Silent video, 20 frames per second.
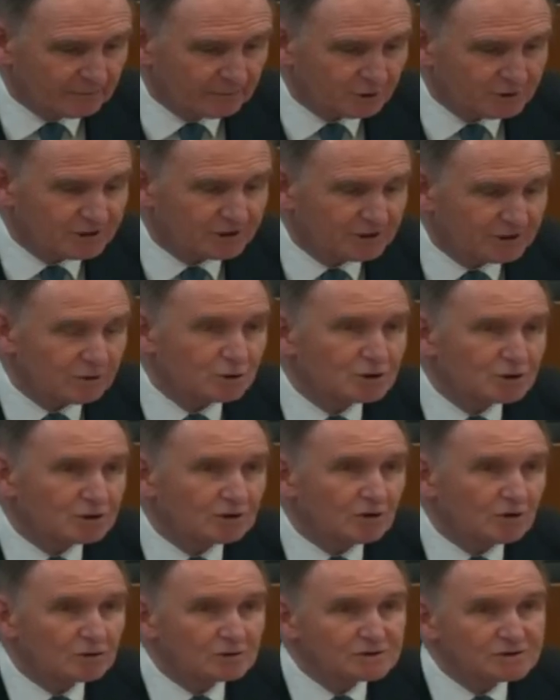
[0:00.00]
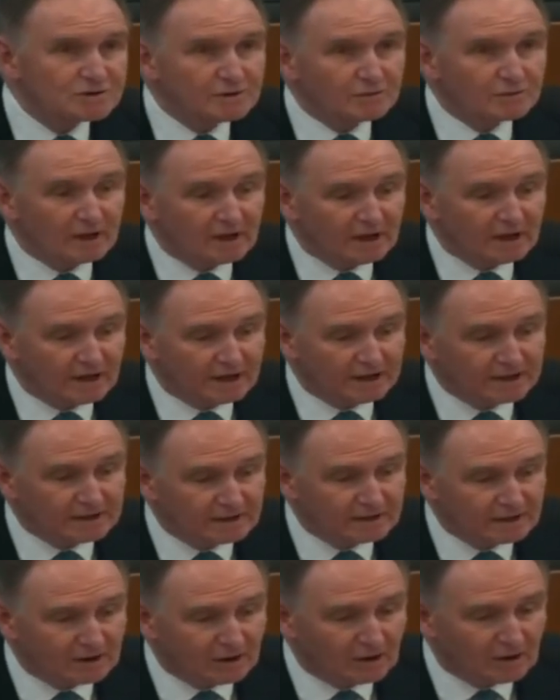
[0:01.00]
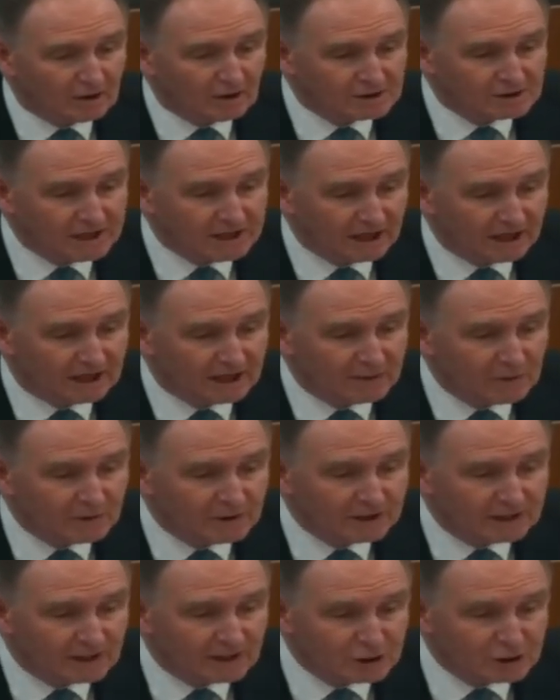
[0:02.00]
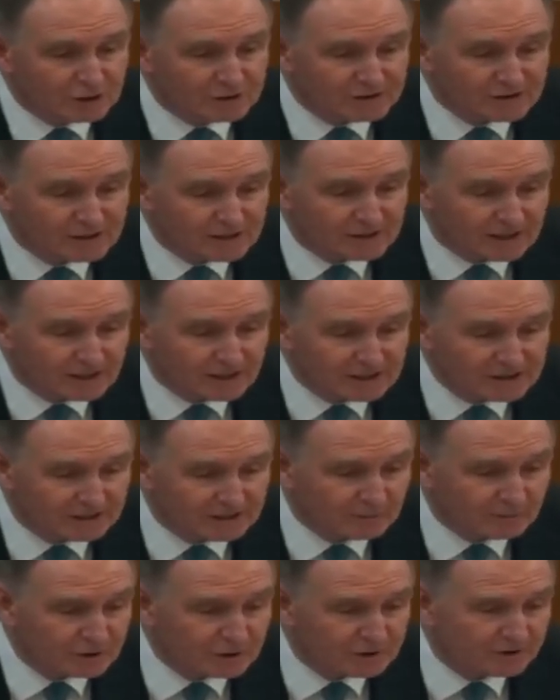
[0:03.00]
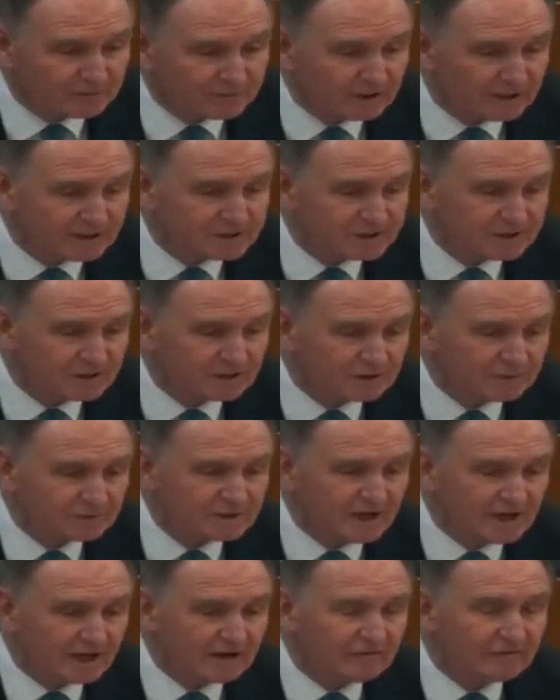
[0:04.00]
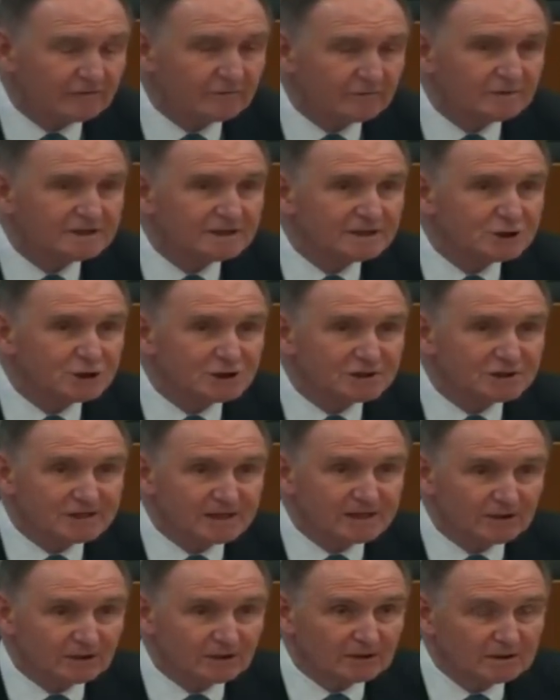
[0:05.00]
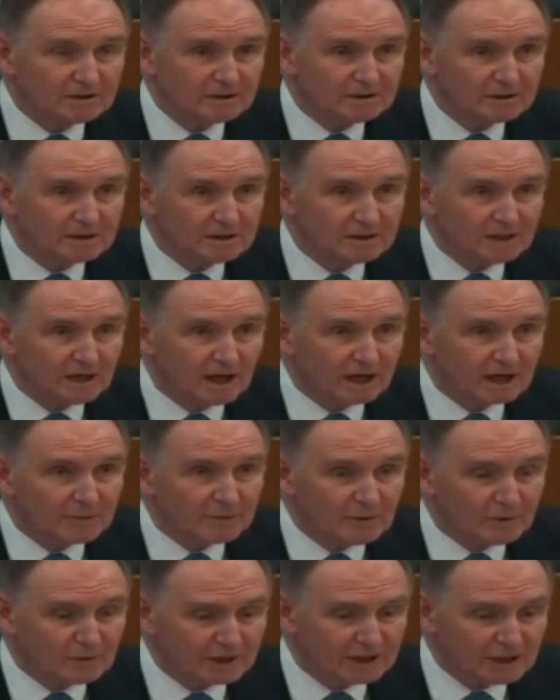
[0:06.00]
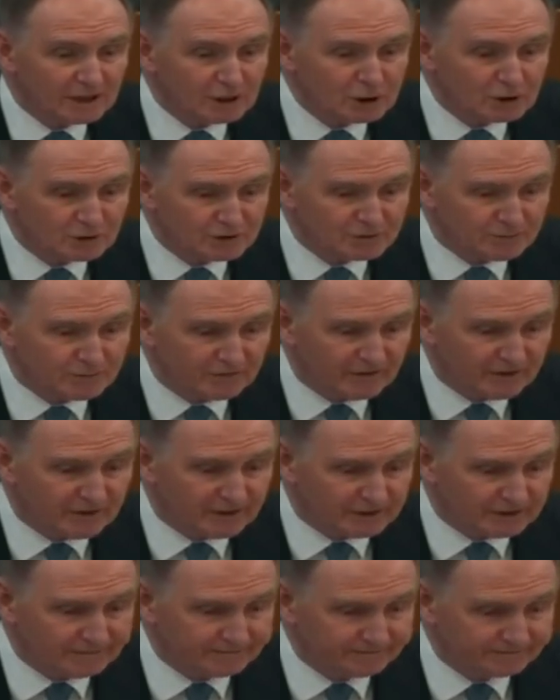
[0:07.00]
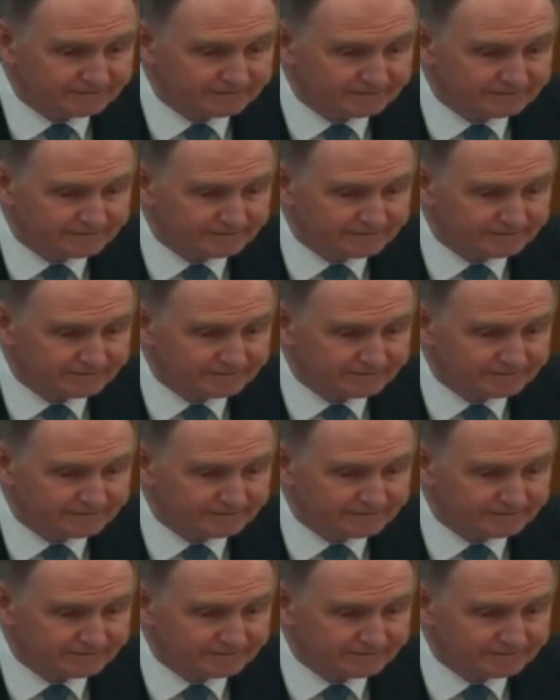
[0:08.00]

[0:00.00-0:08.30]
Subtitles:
The prosecution also relied on telecommunications data which the police had obtained from Digicel, a communications provider.